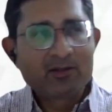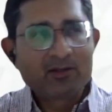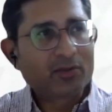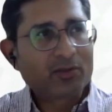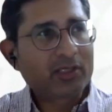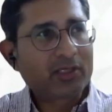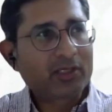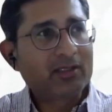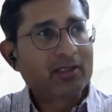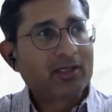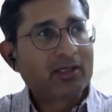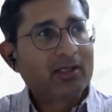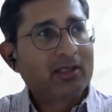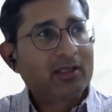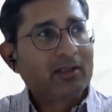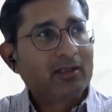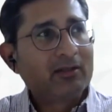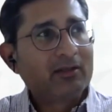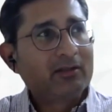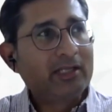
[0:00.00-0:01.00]
Okay,
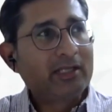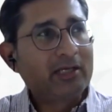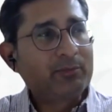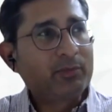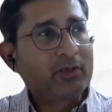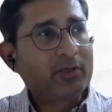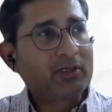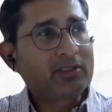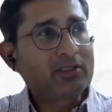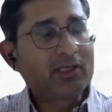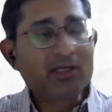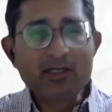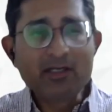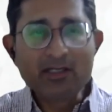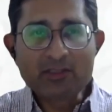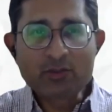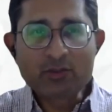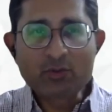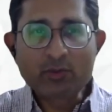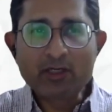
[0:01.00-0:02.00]
that person
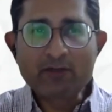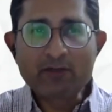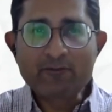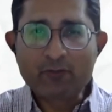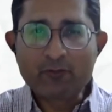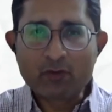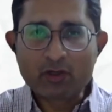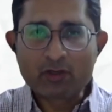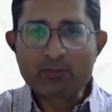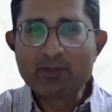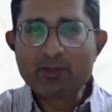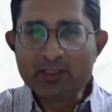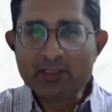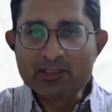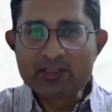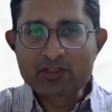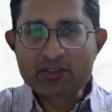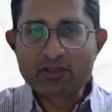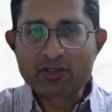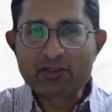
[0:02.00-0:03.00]
needs to get formal
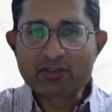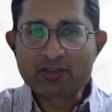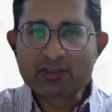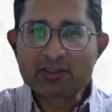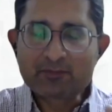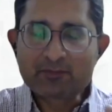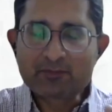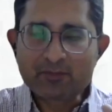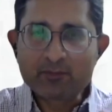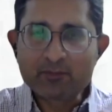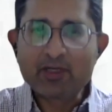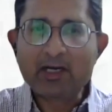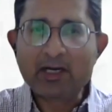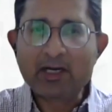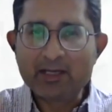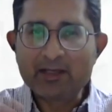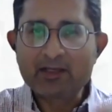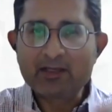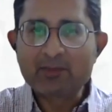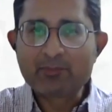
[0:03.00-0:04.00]
instructions from the
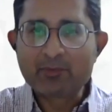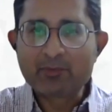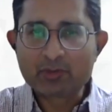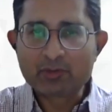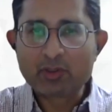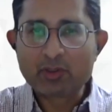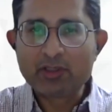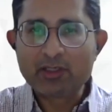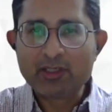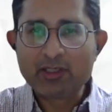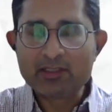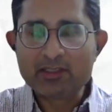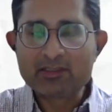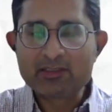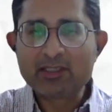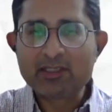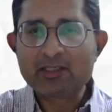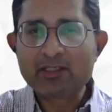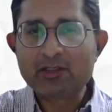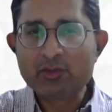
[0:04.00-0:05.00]
higher up authorities
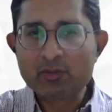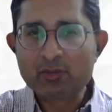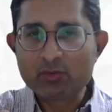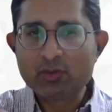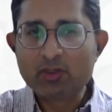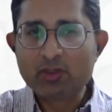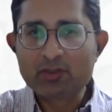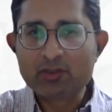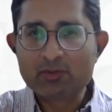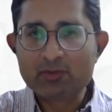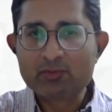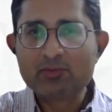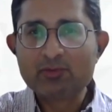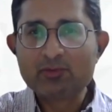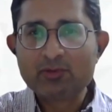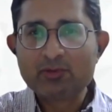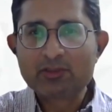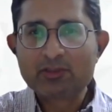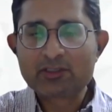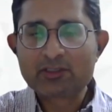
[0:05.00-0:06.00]
that you got
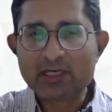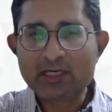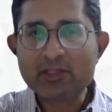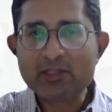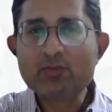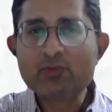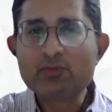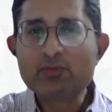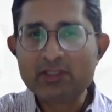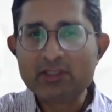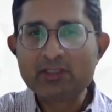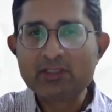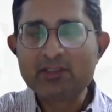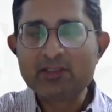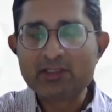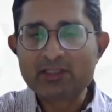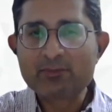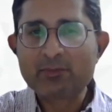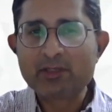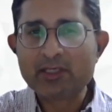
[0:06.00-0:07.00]
to start using
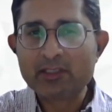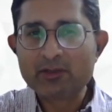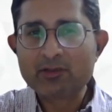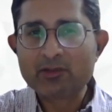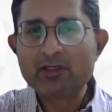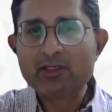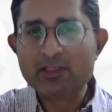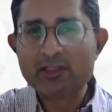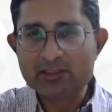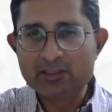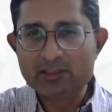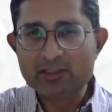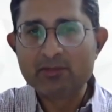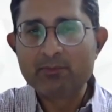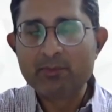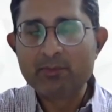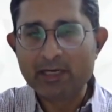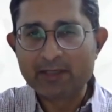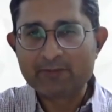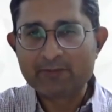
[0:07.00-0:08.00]
this particular digital
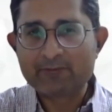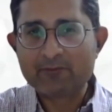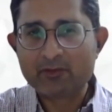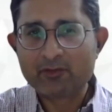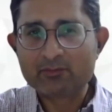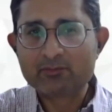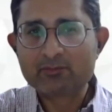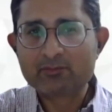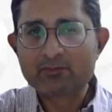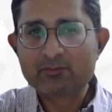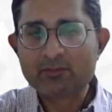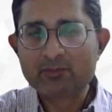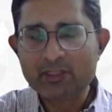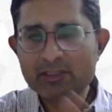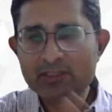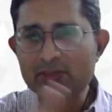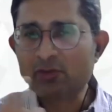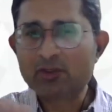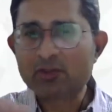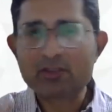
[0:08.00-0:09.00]
platform,
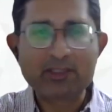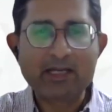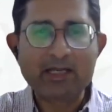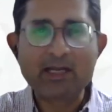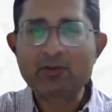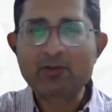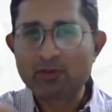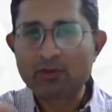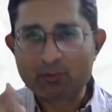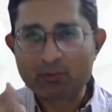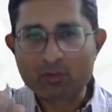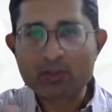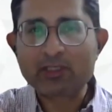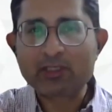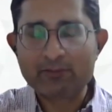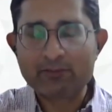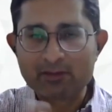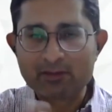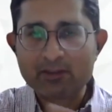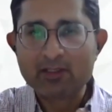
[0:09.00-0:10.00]
this or that or
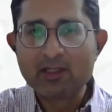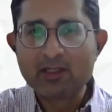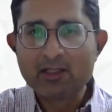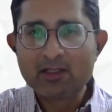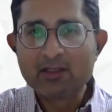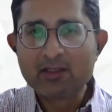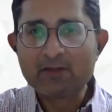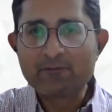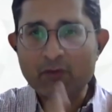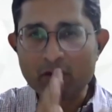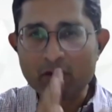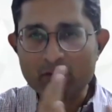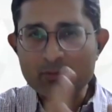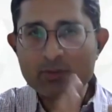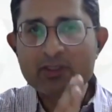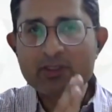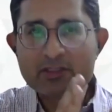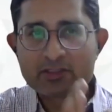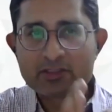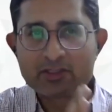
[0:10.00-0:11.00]
whatever. A
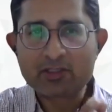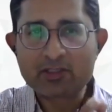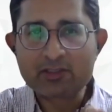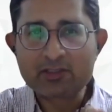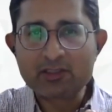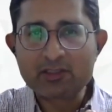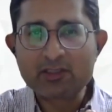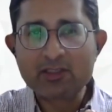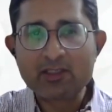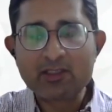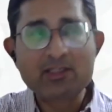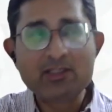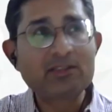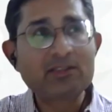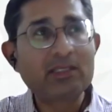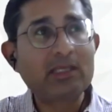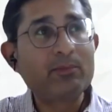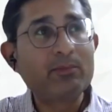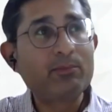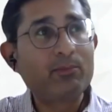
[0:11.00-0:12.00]
formal instruction
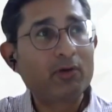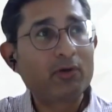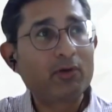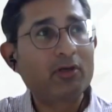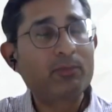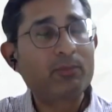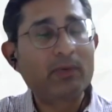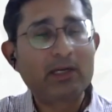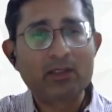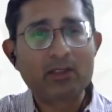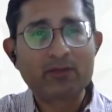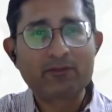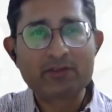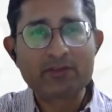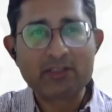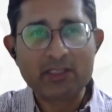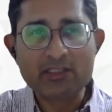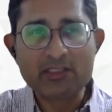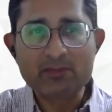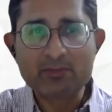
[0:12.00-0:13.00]
is an important part of
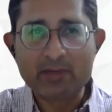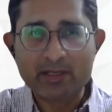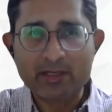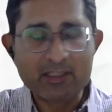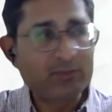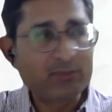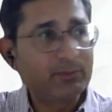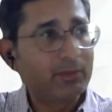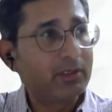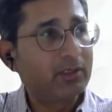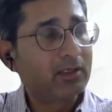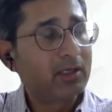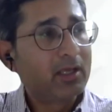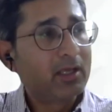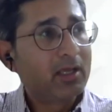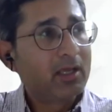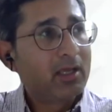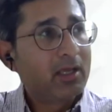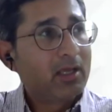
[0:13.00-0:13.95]
change management.